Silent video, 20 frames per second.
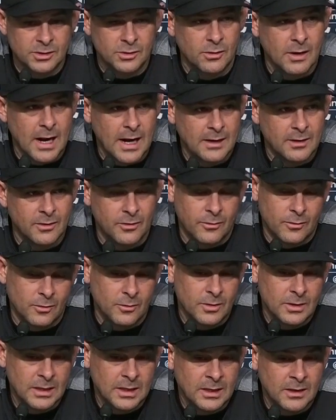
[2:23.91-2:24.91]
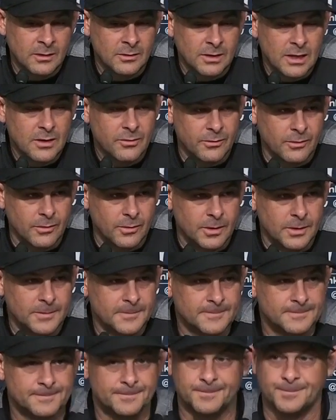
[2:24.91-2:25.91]
grinding through it and he'll get through it.
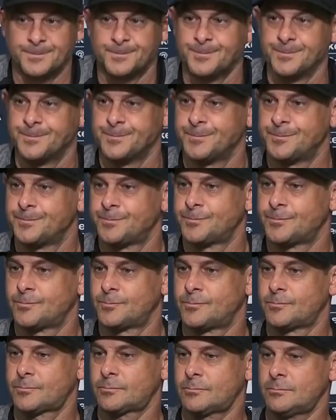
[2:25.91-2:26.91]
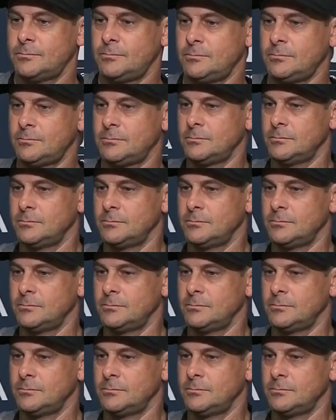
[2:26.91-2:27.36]
Bruce.